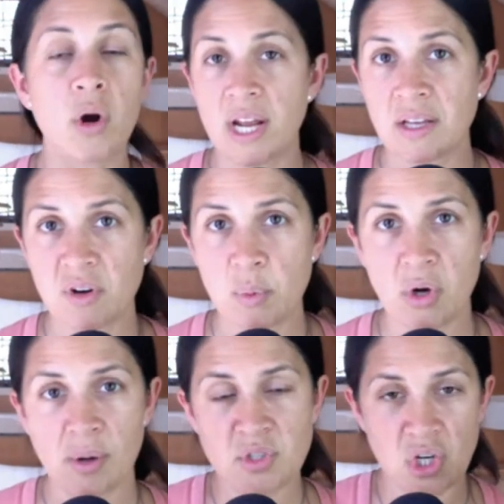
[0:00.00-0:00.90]
or any of our
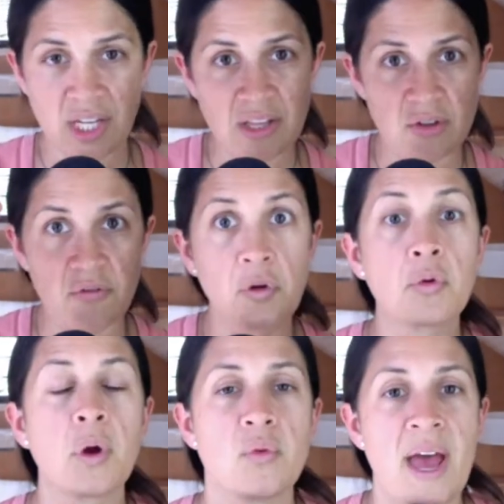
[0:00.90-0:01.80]
programs, you're going to get the
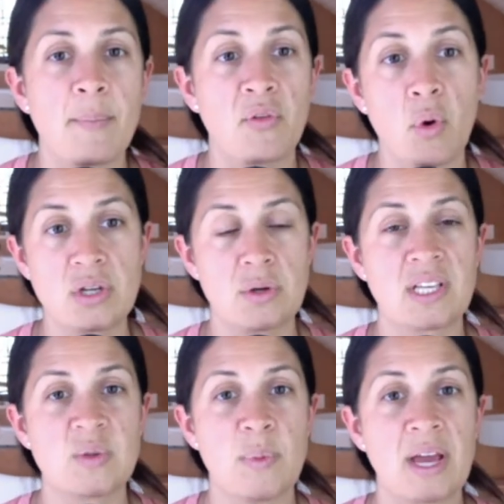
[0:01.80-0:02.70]
full roadmap of what to
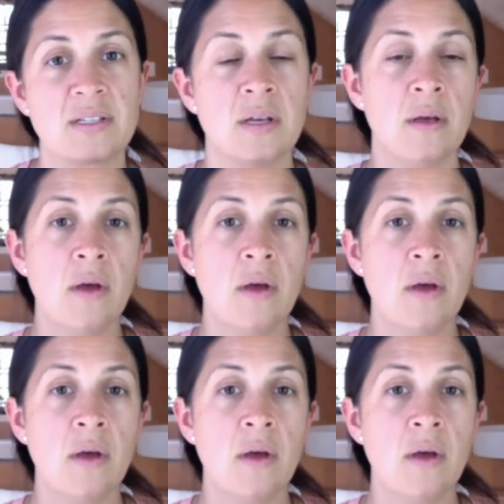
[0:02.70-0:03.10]
expect